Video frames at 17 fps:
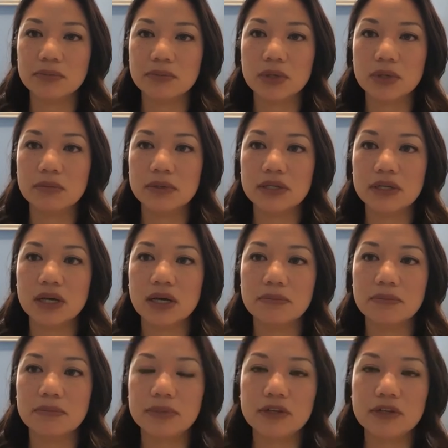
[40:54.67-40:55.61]
Probably not.
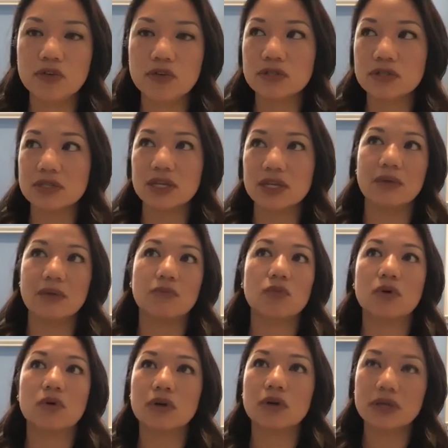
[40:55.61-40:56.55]
But if you just kept
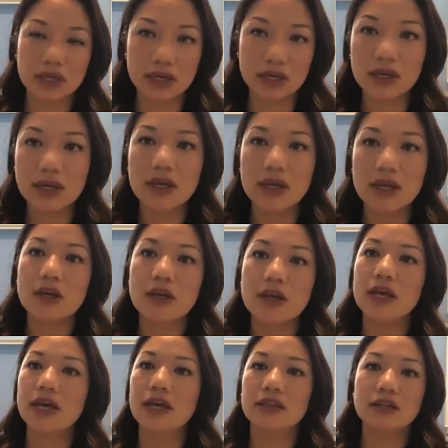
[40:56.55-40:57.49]
working
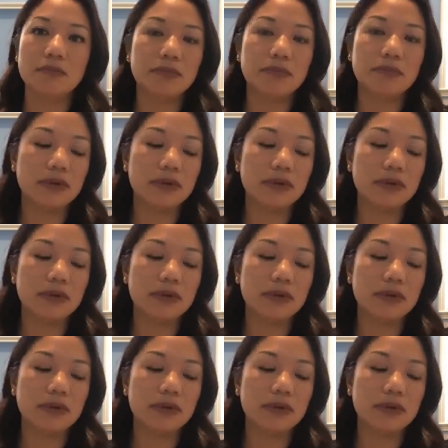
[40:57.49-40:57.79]
and